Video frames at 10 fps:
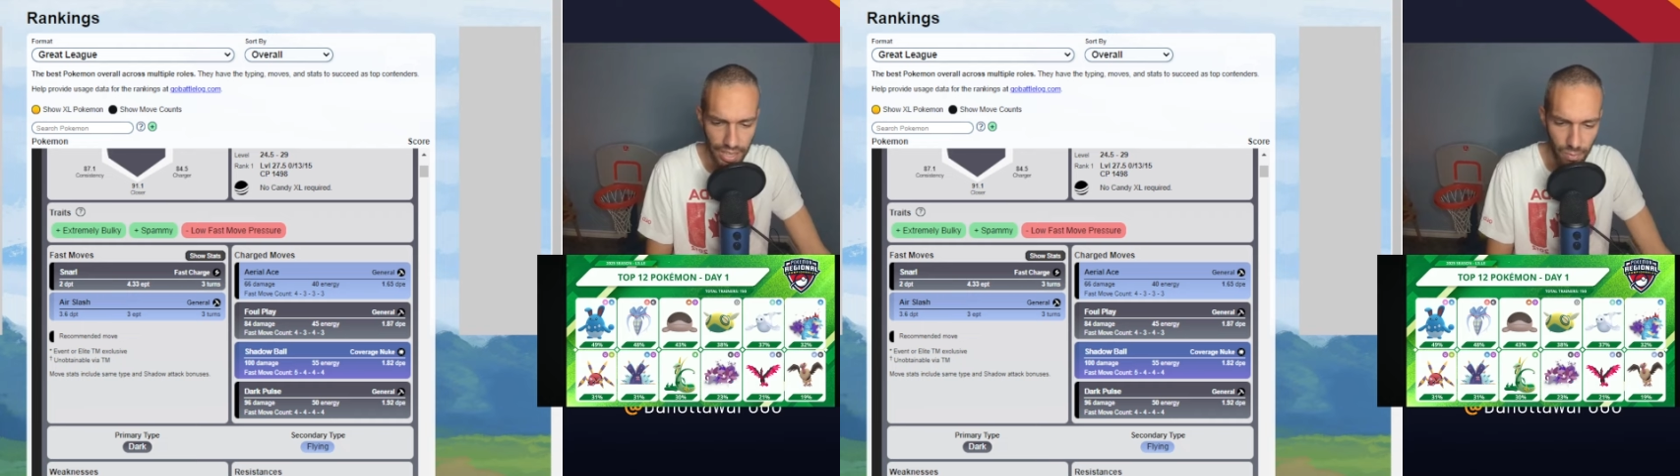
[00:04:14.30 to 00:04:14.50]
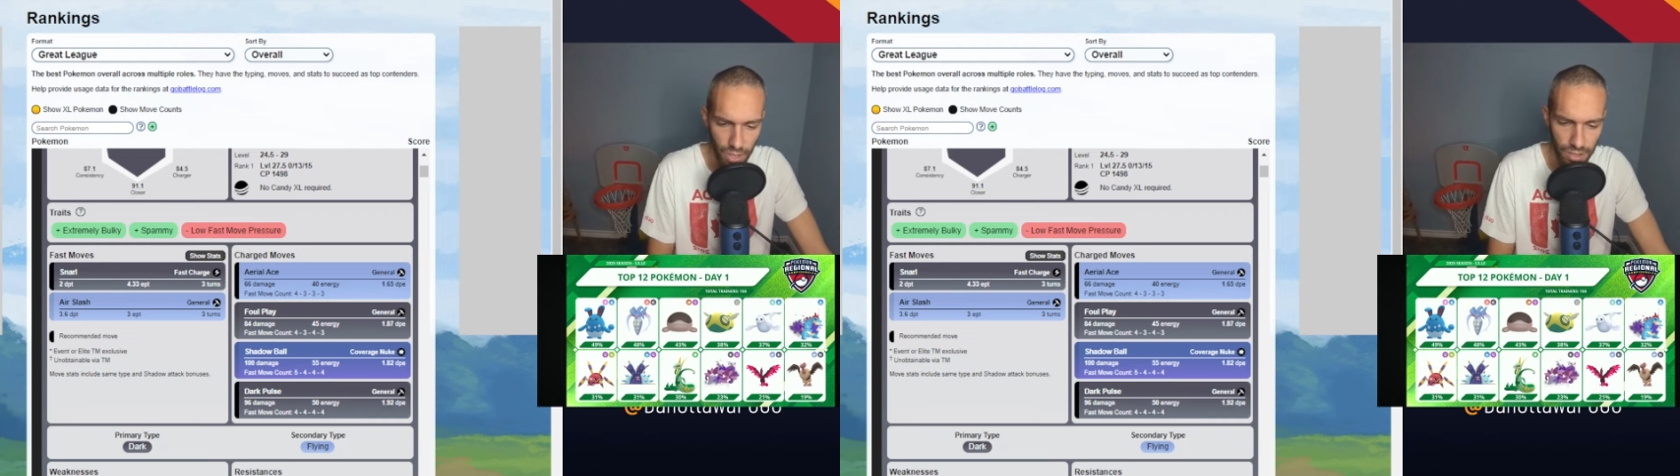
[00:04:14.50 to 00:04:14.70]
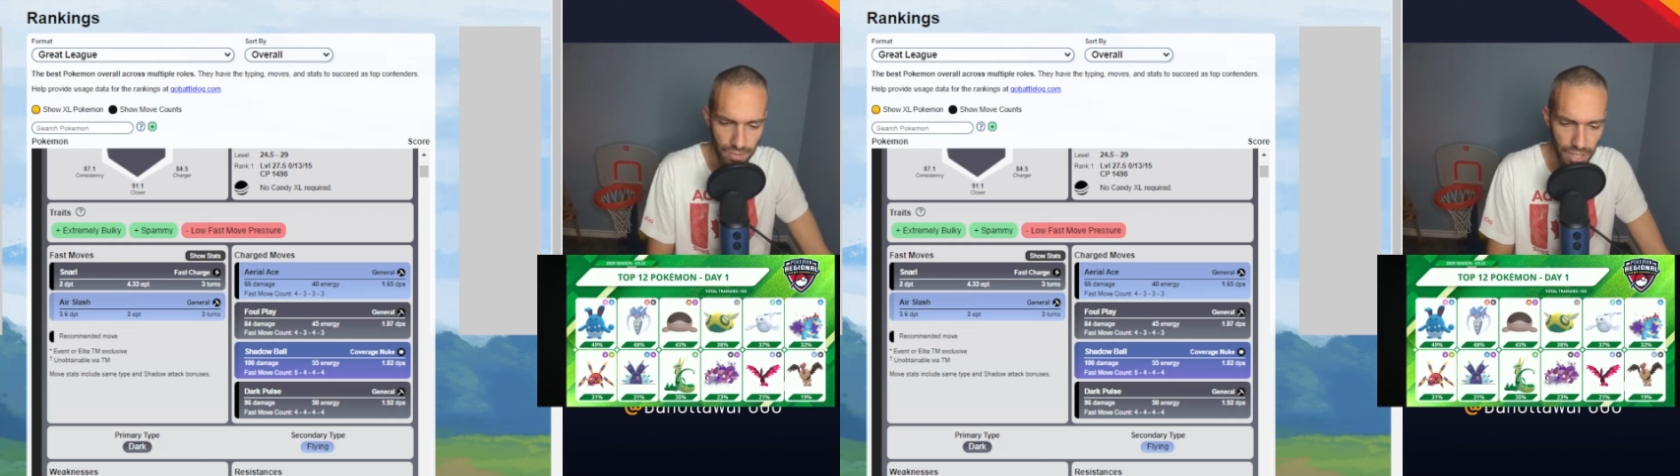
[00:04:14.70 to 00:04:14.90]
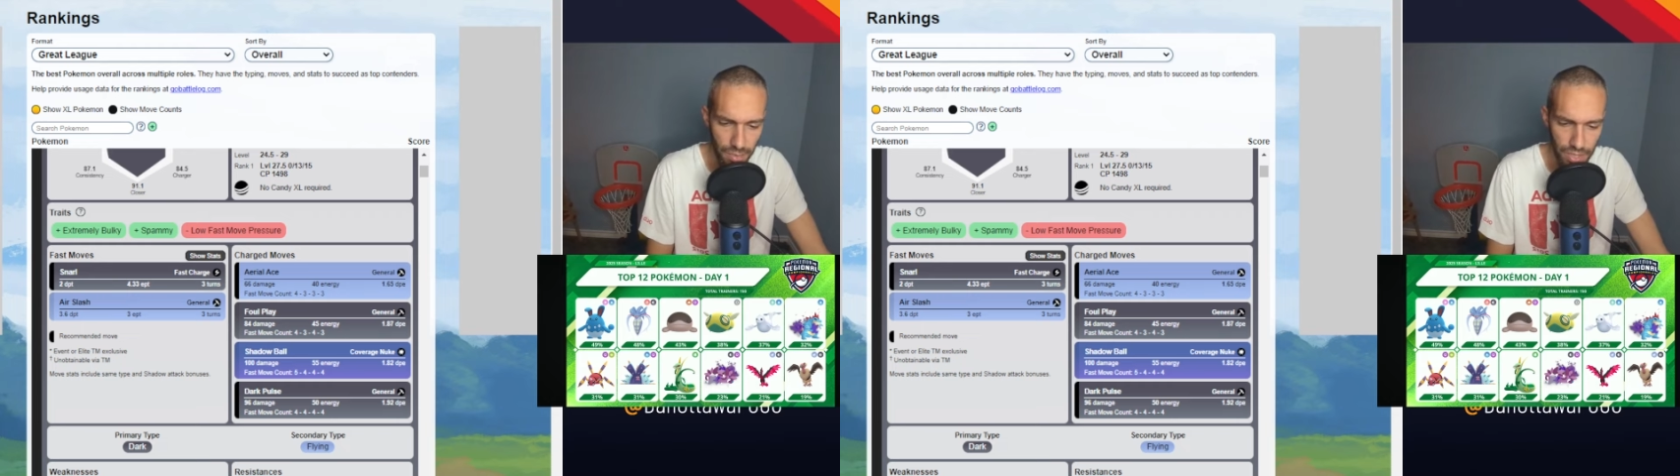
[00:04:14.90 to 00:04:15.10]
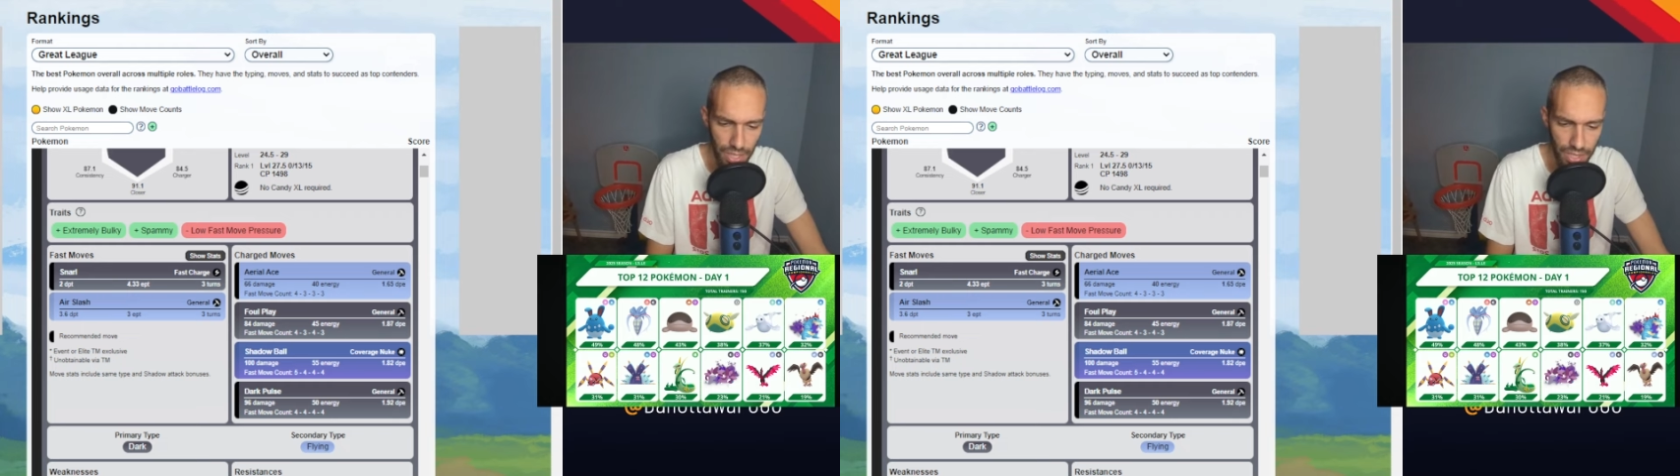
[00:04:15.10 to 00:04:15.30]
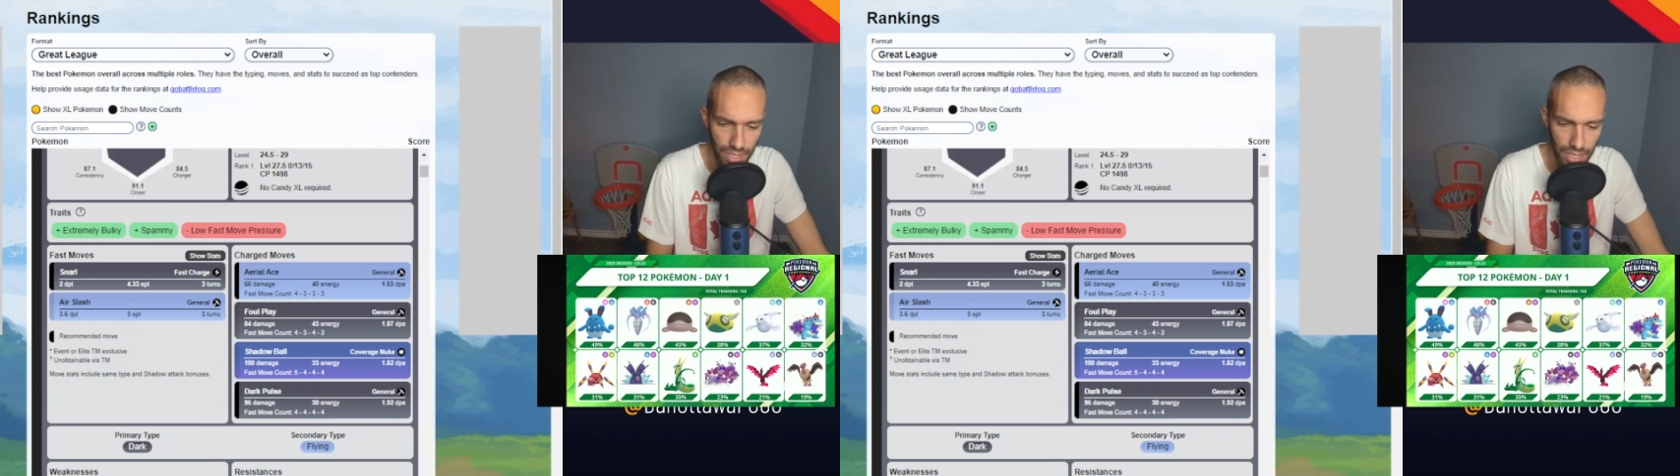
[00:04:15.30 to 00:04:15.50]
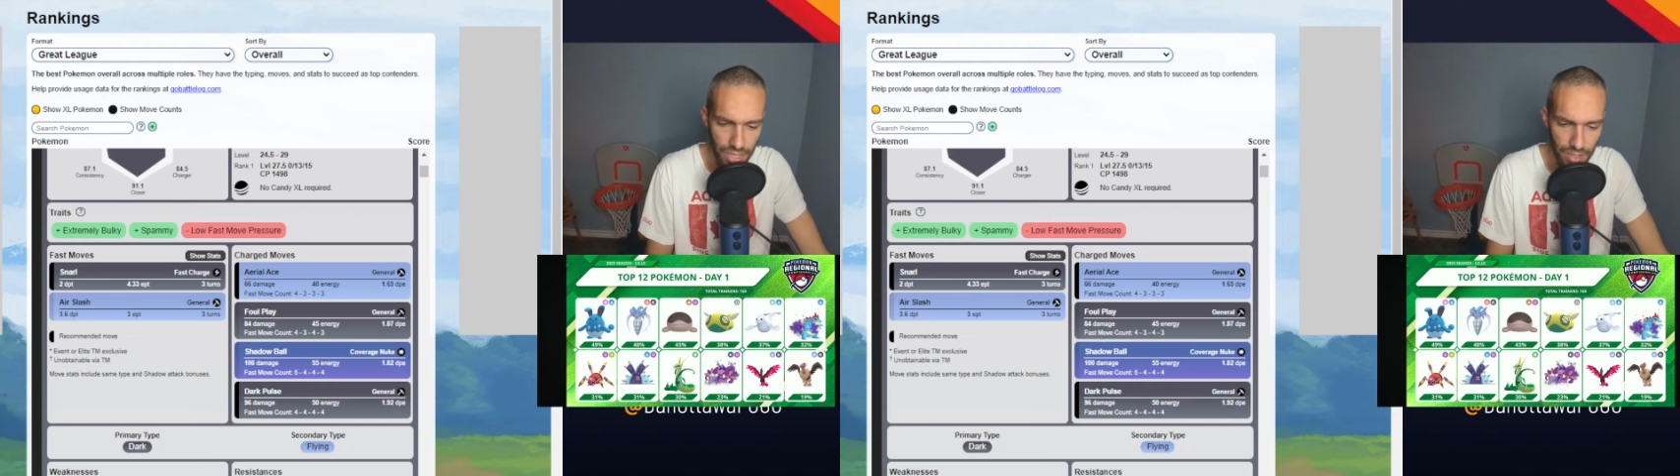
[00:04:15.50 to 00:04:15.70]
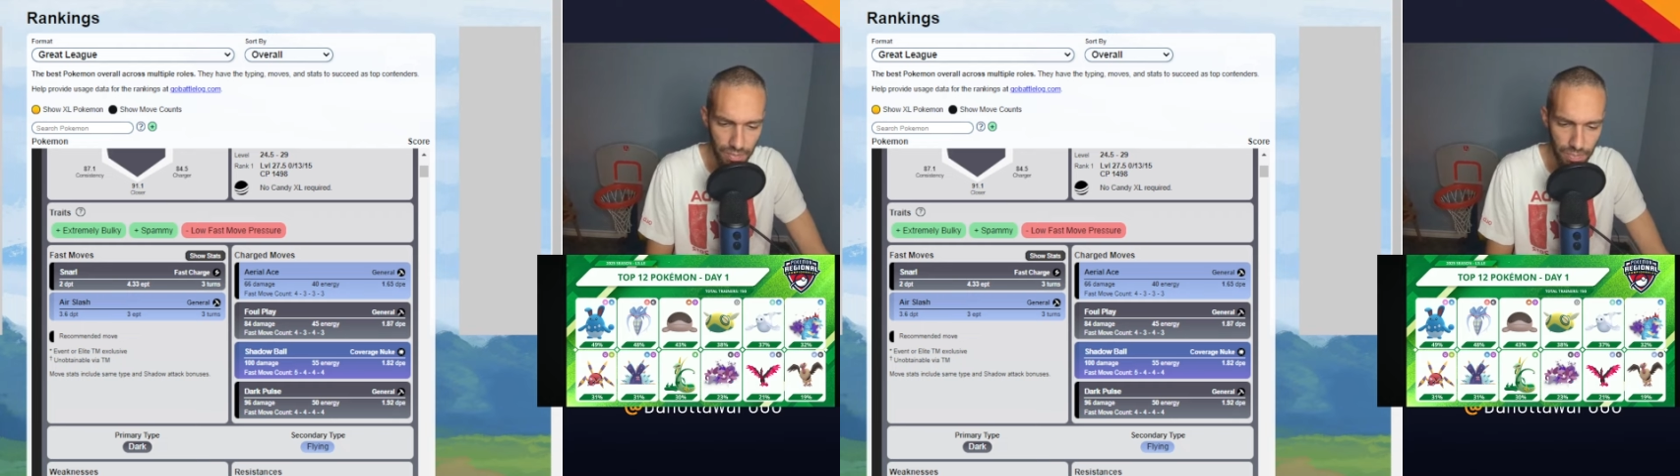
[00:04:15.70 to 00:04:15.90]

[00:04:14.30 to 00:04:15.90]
Rock and Fairy, but then like